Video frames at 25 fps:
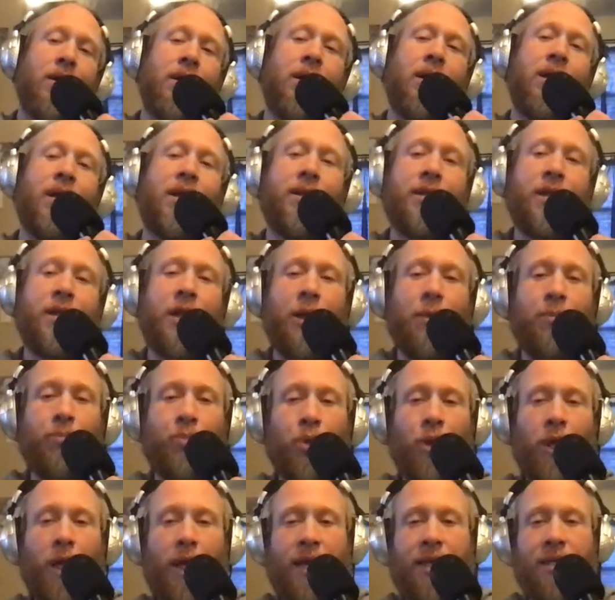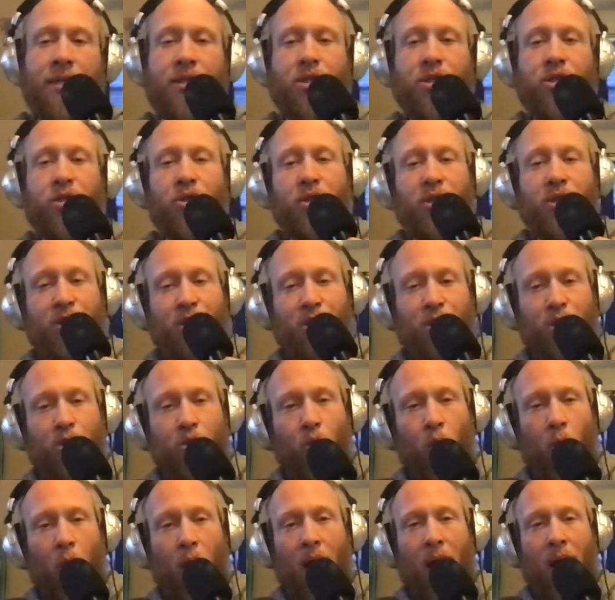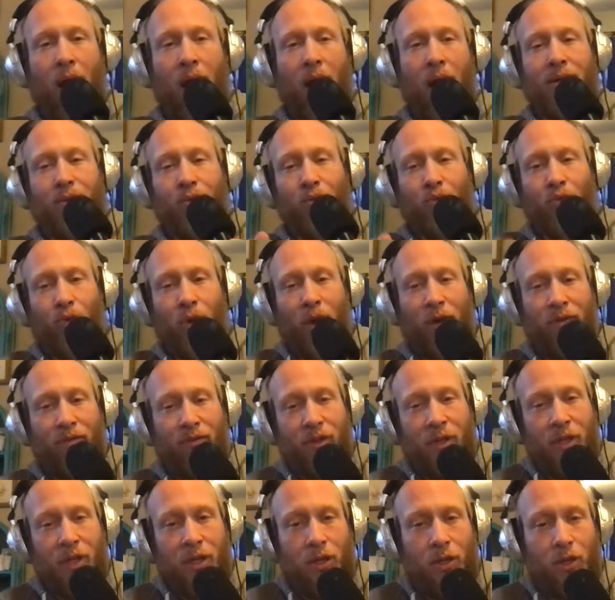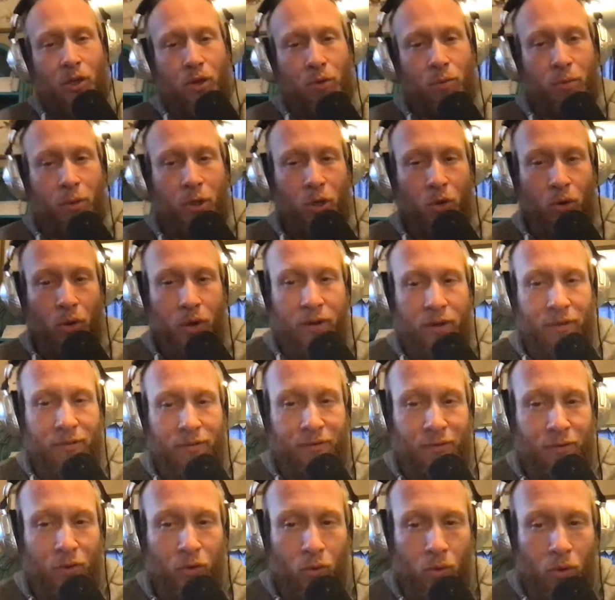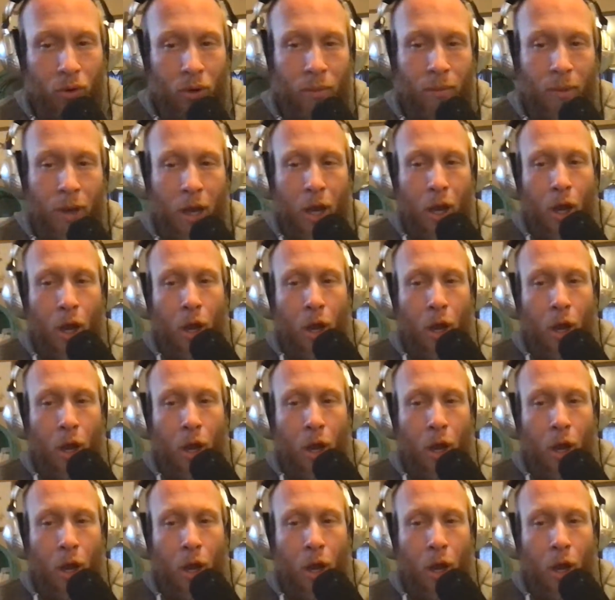In their place stood a squat, roughly humanoid form,